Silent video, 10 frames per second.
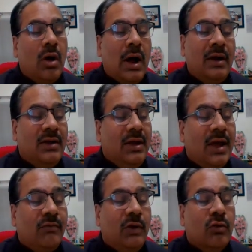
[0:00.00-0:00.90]
and
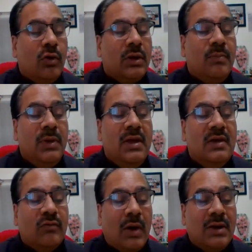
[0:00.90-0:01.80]
here we know P
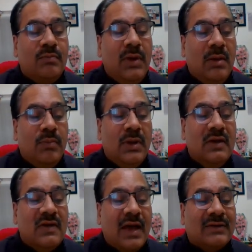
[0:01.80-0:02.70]
is, what is P? P
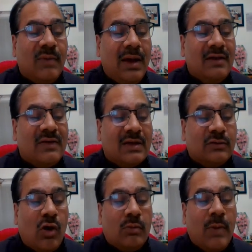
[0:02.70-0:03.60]
is x minus x
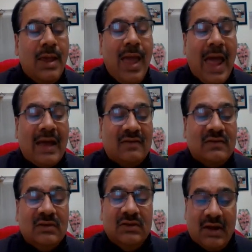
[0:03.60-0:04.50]
naught by h.
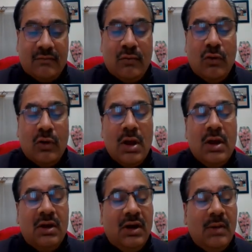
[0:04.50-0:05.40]
Therefore,
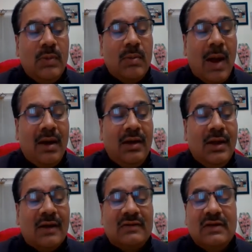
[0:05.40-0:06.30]
dp by
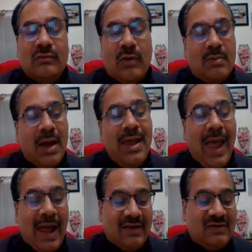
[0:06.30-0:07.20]
dx is 1 by
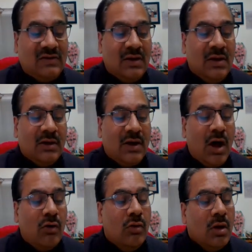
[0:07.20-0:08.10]
h.
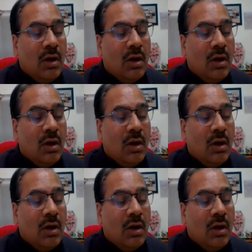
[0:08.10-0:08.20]
Now,